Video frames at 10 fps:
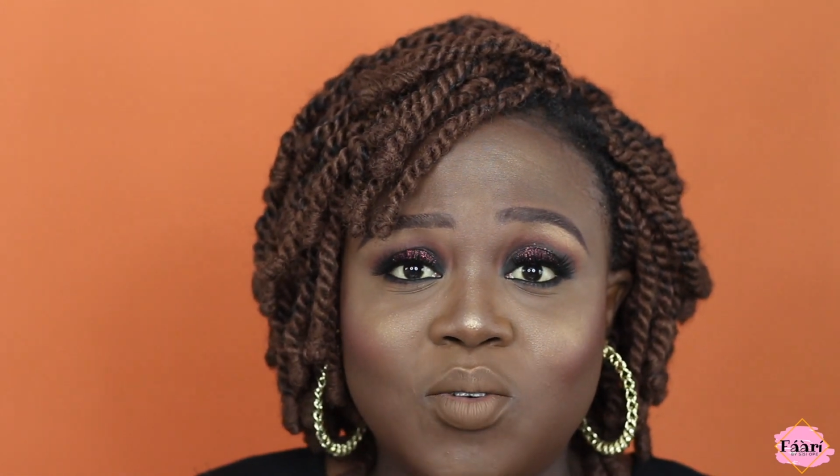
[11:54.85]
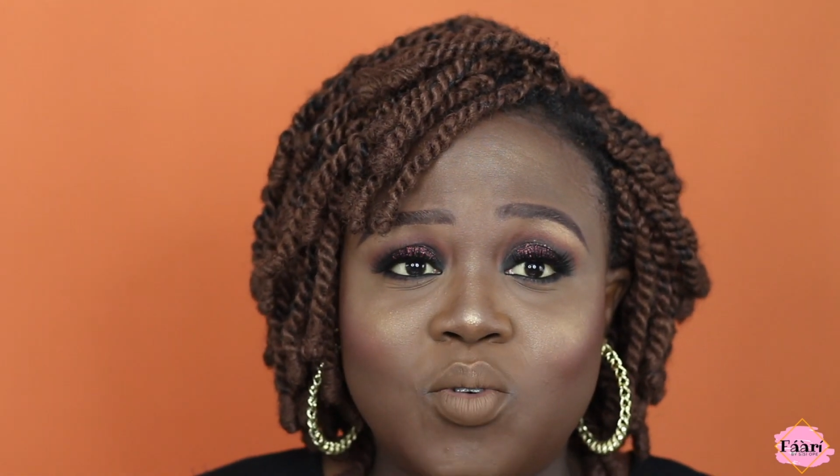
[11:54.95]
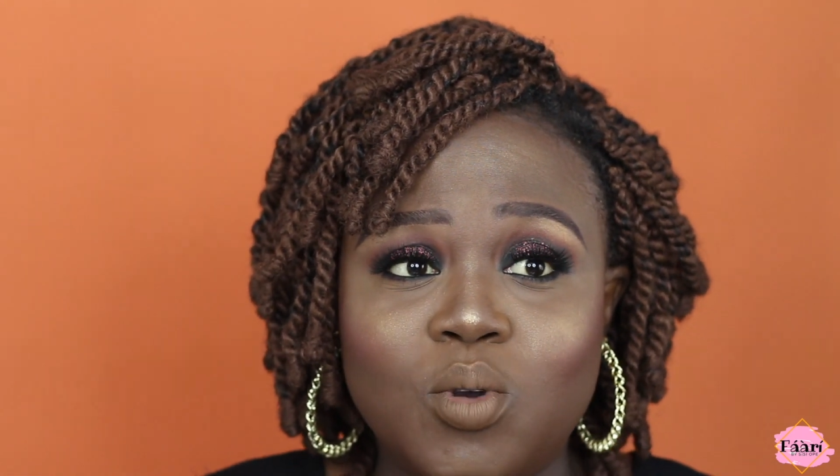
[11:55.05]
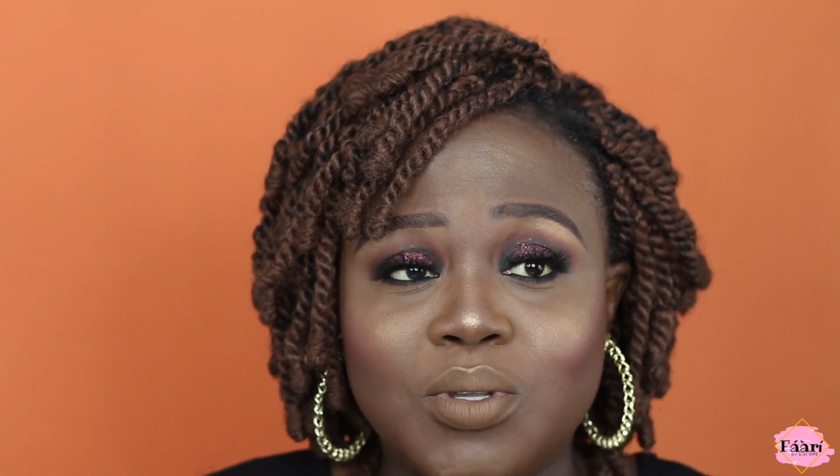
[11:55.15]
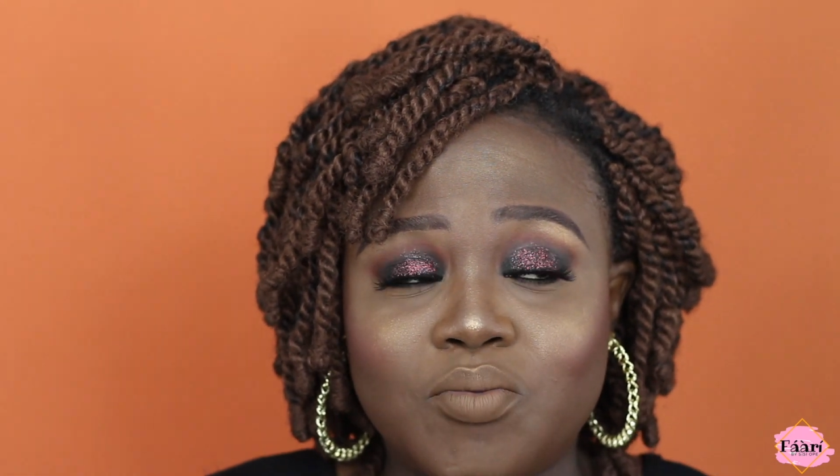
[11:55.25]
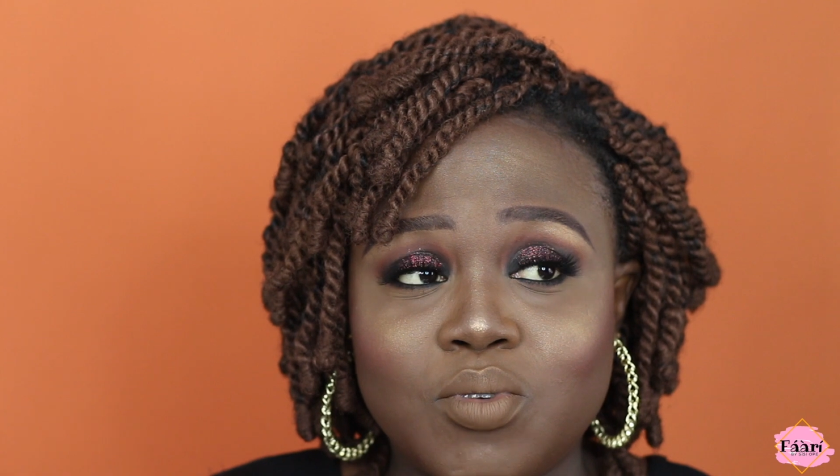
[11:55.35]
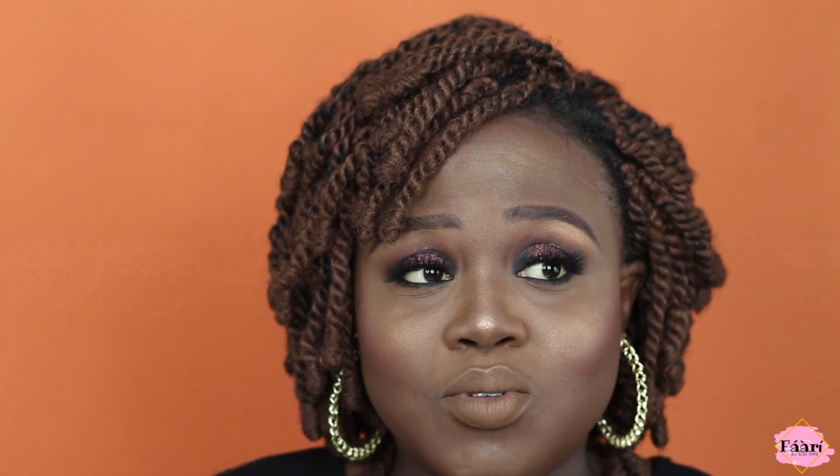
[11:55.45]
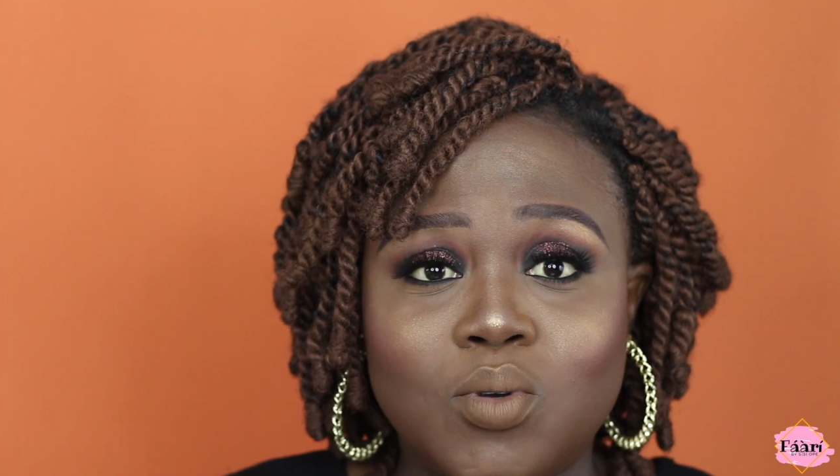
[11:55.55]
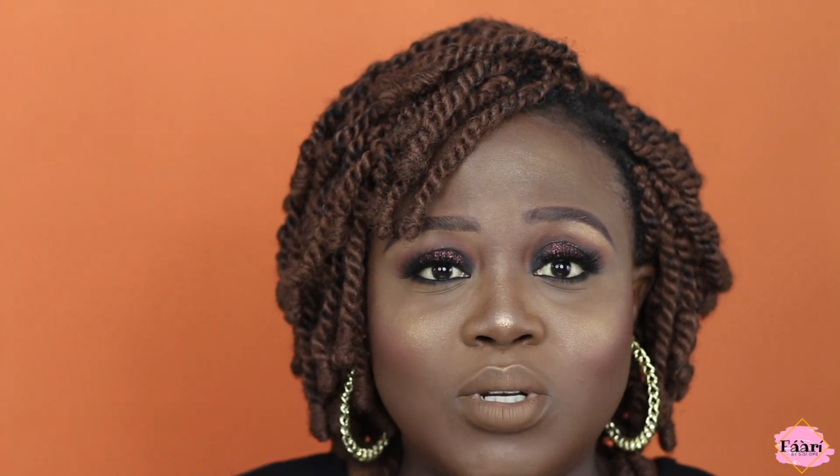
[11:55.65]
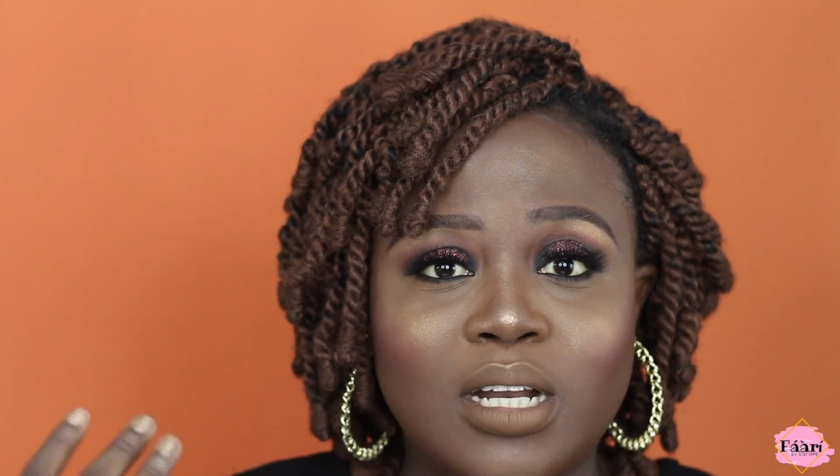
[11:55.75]
you go with
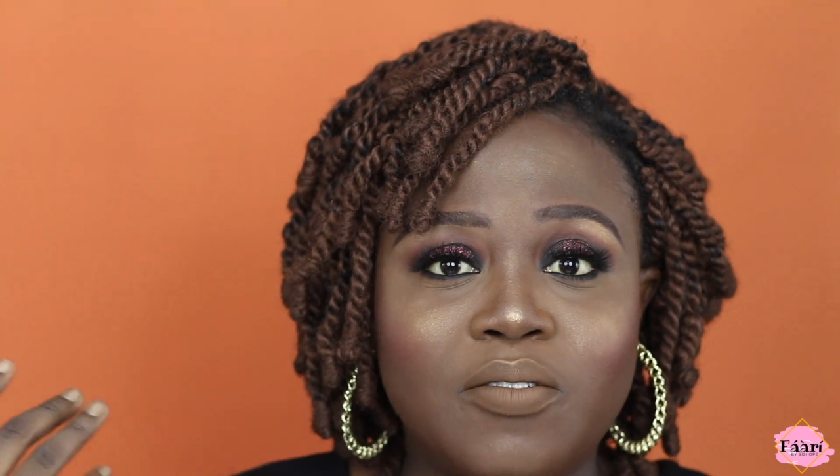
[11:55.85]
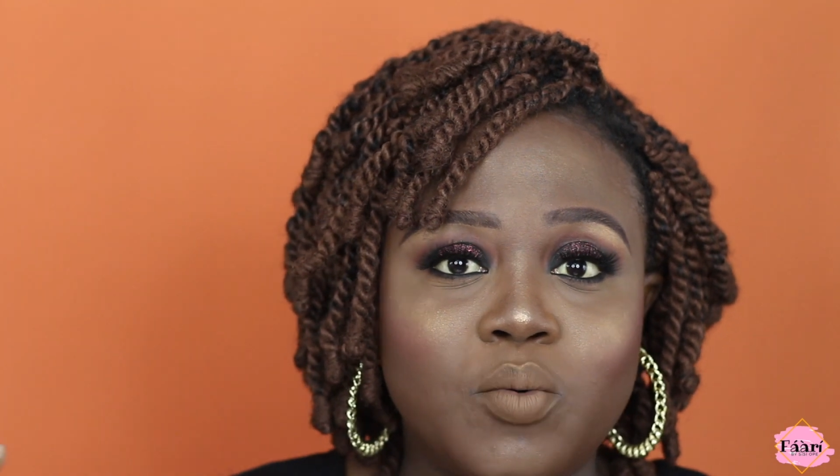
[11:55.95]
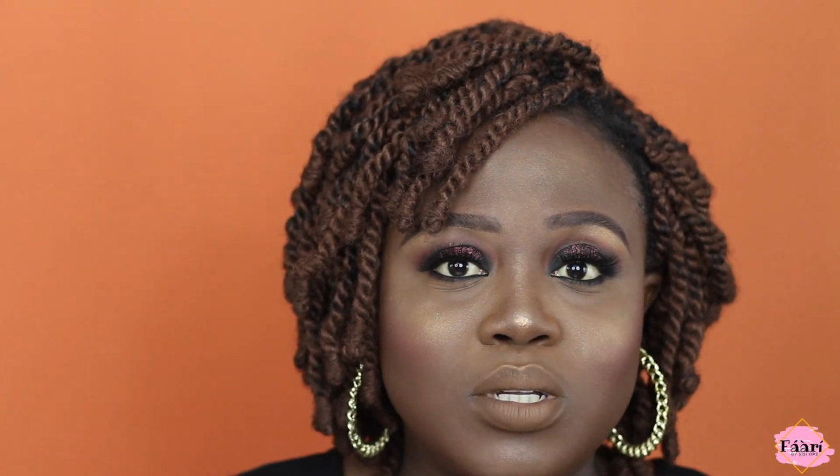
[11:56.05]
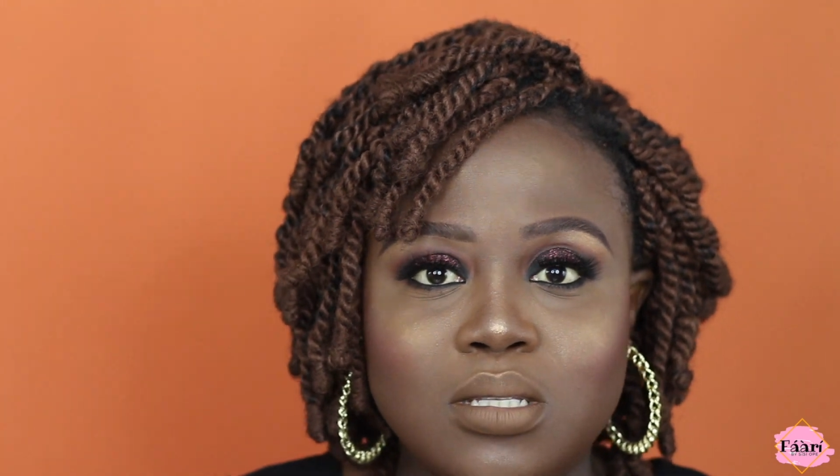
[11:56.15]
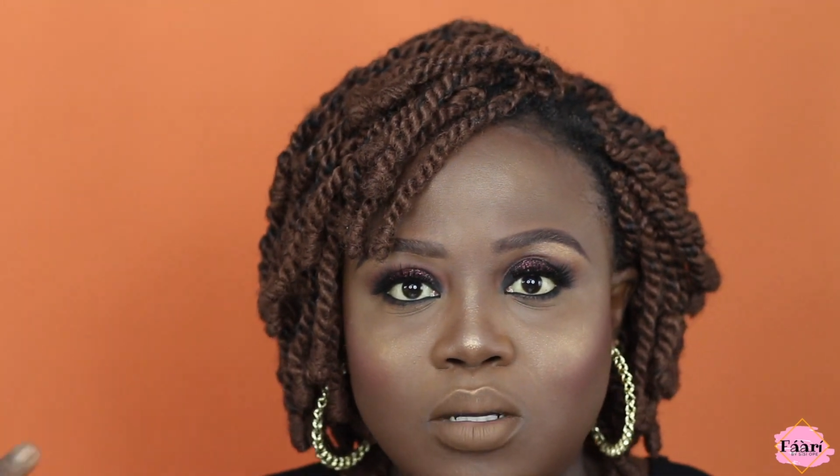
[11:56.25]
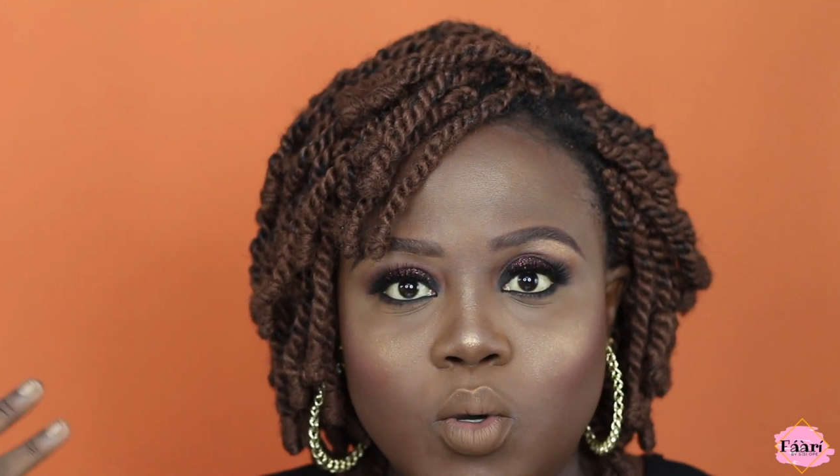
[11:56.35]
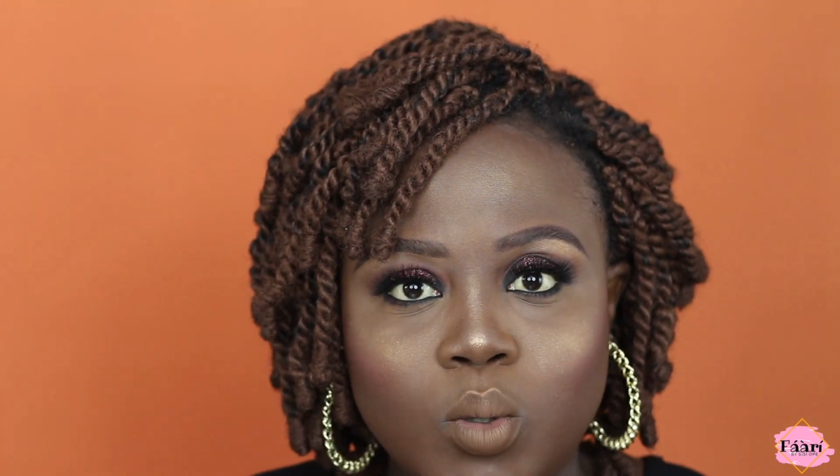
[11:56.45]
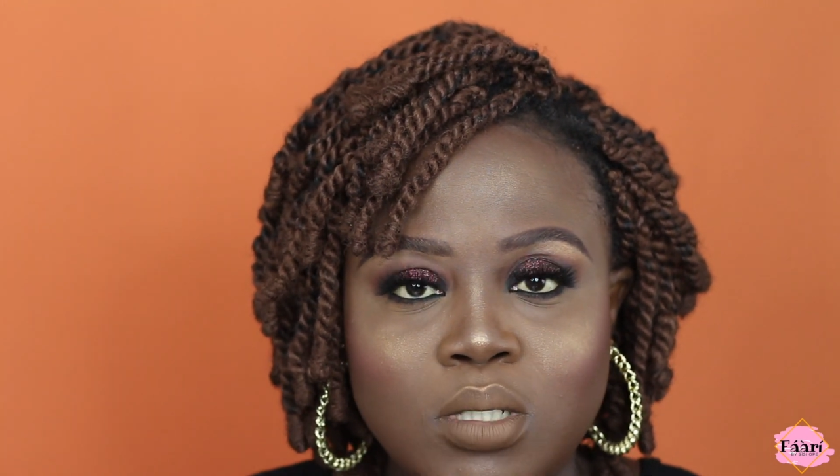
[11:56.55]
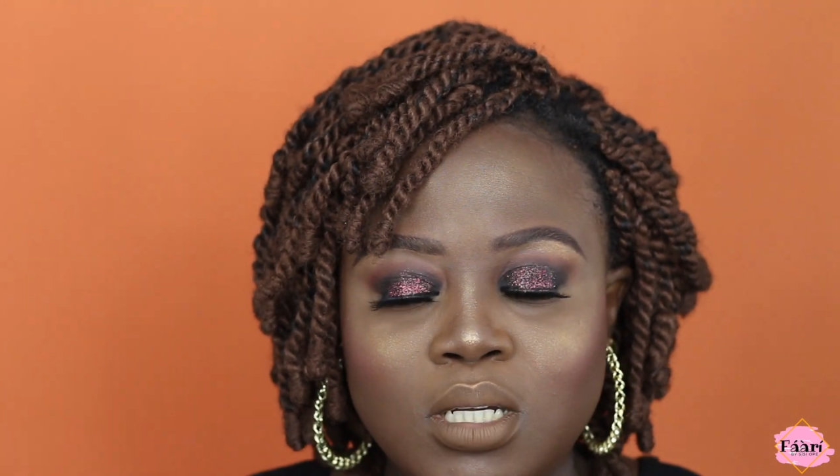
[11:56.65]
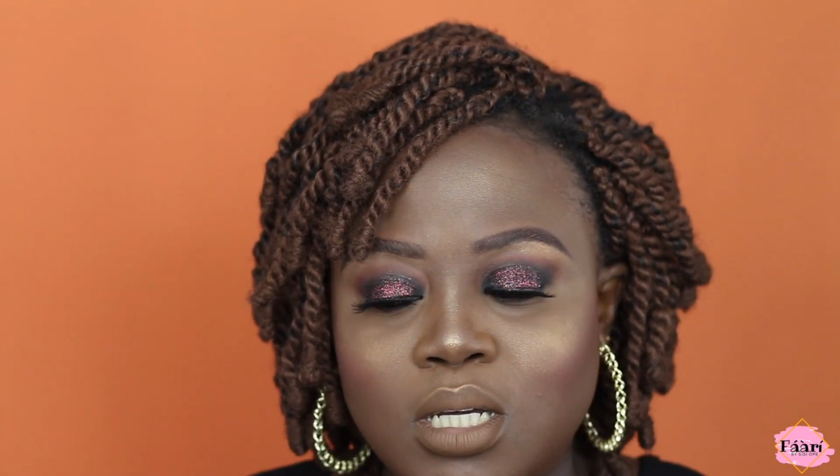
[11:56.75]
rose gold, and if you want
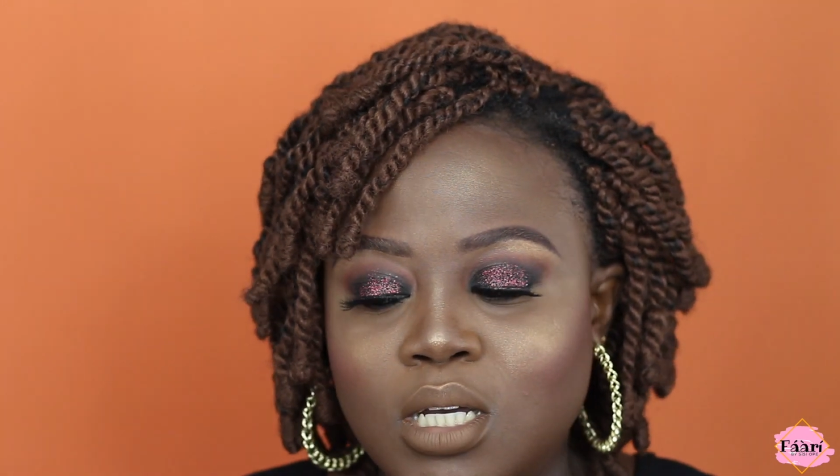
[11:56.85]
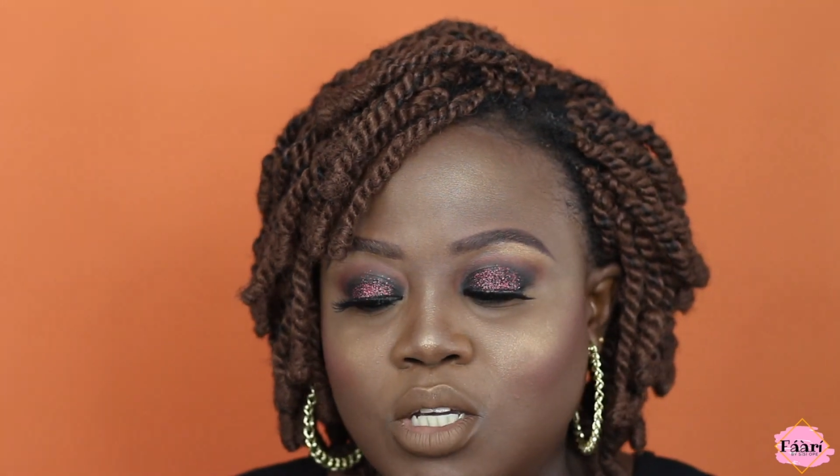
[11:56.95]
gold,